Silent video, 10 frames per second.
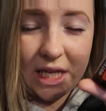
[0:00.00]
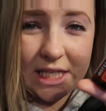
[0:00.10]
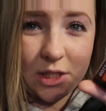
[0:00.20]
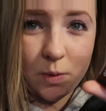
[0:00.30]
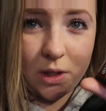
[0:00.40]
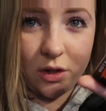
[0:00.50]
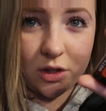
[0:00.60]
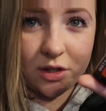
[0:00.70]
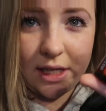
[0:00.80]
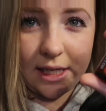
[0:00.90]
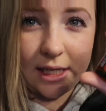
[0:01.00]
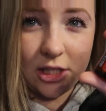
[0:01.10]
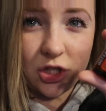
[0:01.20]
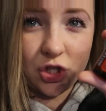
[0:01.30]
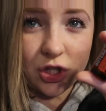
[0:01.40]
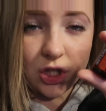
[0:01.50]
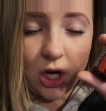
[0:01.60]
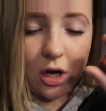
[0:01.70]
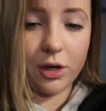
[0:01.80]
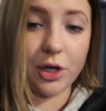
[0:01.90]
This is what it looks like, and it's just
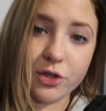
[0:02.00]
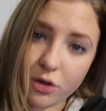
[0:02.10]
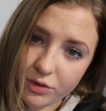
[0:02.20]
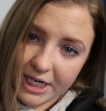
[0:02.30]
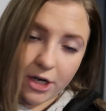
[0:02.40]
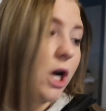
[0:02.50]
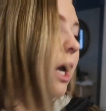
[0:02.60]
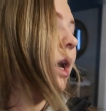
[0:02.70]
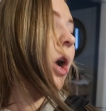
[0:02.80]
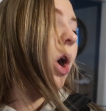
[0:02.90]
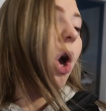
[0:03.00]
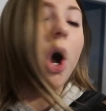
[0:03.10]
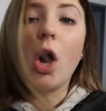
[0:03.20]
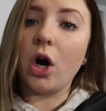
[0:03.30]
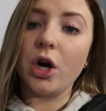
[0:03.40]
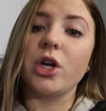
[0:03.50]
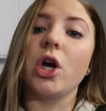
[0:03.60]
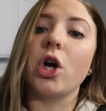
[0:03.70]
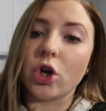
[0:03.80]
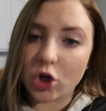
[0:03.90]
called doTERRA
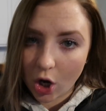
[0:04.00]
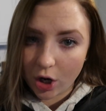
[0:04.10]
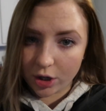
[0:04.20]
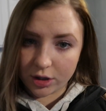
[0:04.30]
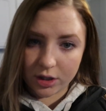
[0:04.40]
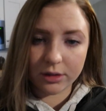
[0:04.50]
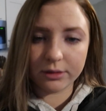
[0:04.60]
On Guard.